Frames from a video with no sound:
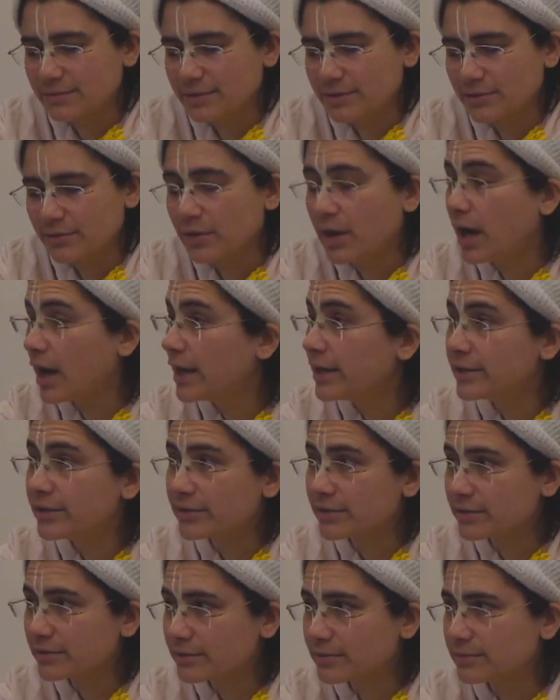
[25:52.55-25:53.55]

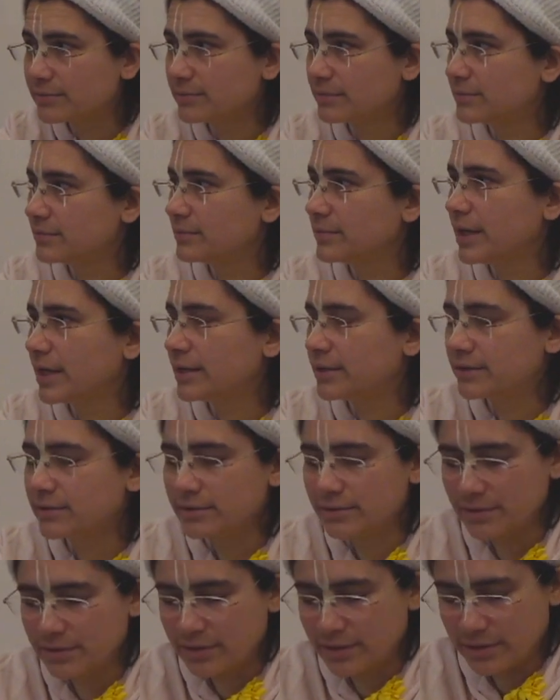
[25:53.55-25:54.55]
higher
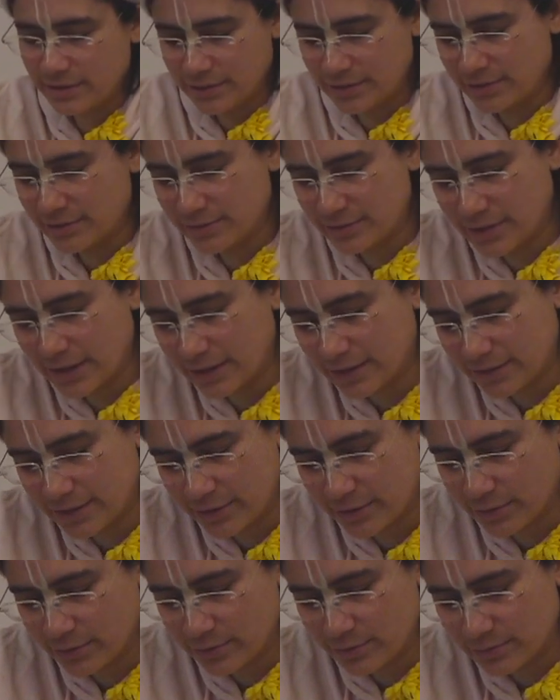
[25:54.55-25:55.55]
than
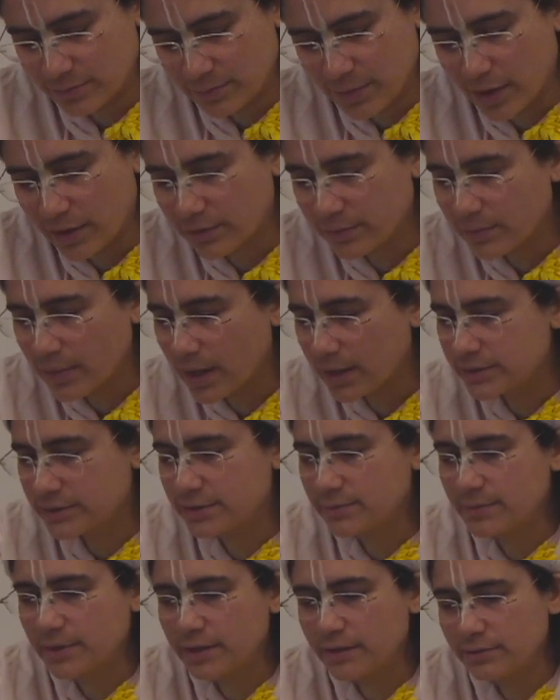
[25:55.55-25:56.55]

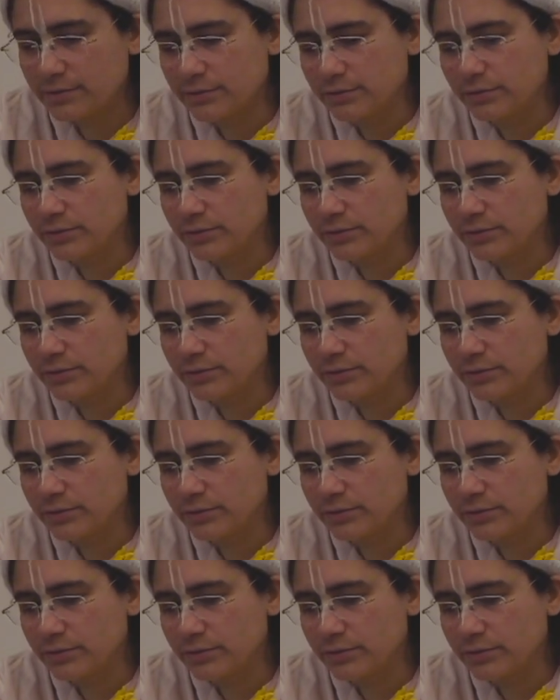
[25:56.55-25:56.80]
Paramatma,